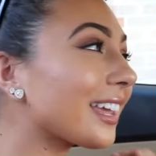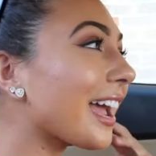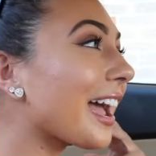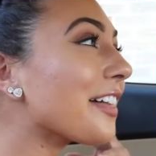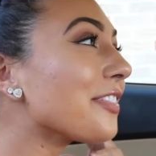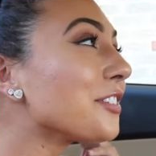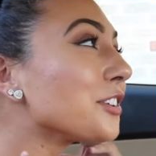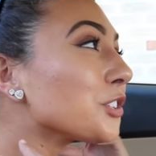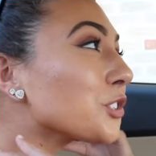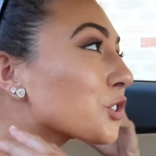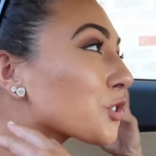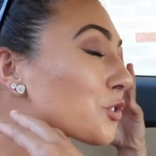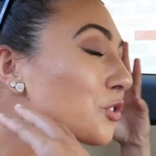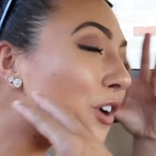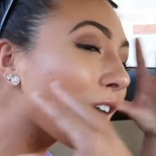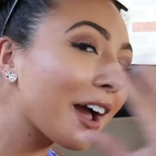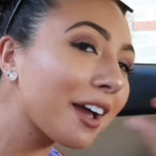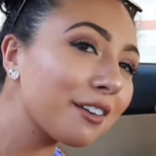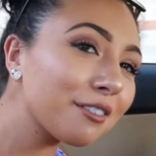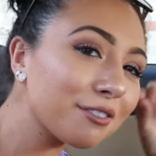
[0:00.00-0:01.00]
at the
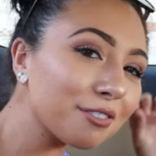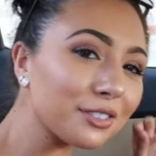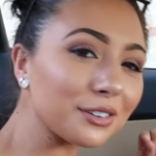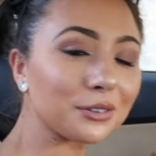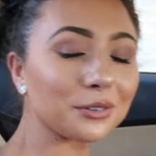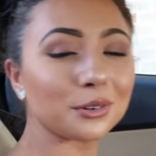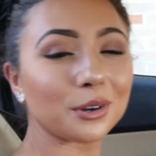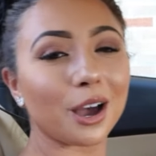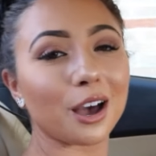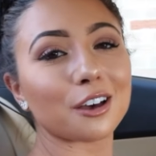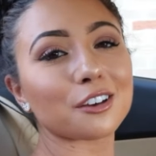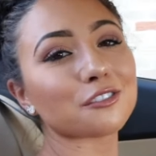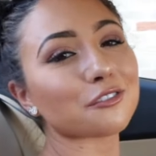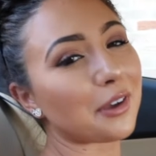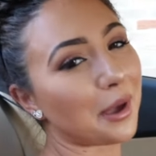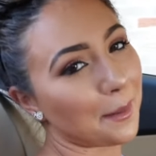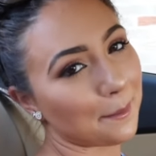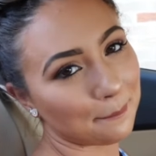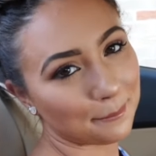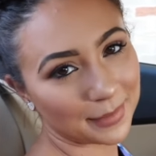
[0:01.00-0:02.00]
drive-thru of
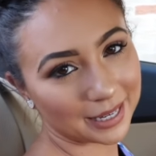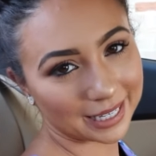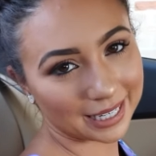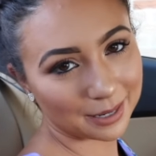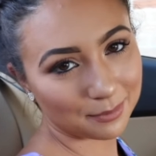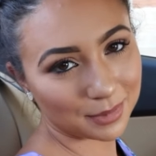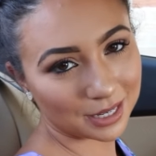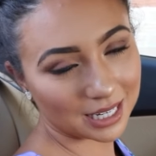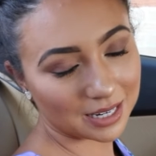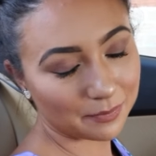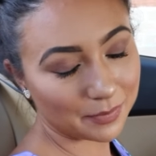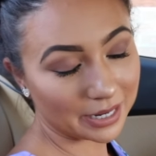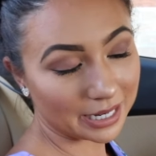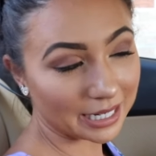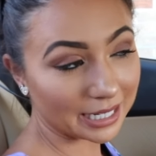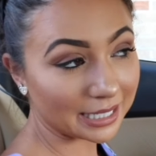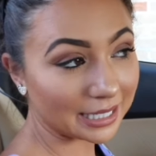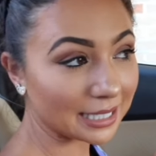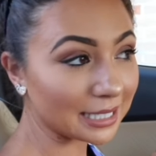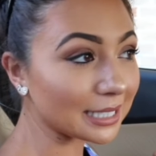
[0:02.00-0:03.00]
Mickey
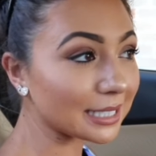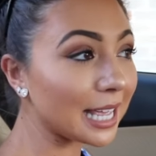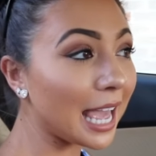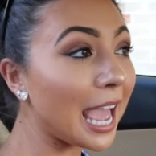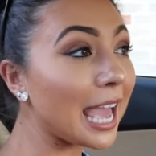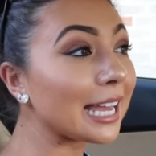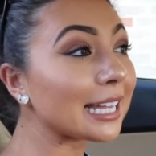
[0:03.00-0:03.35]
D's,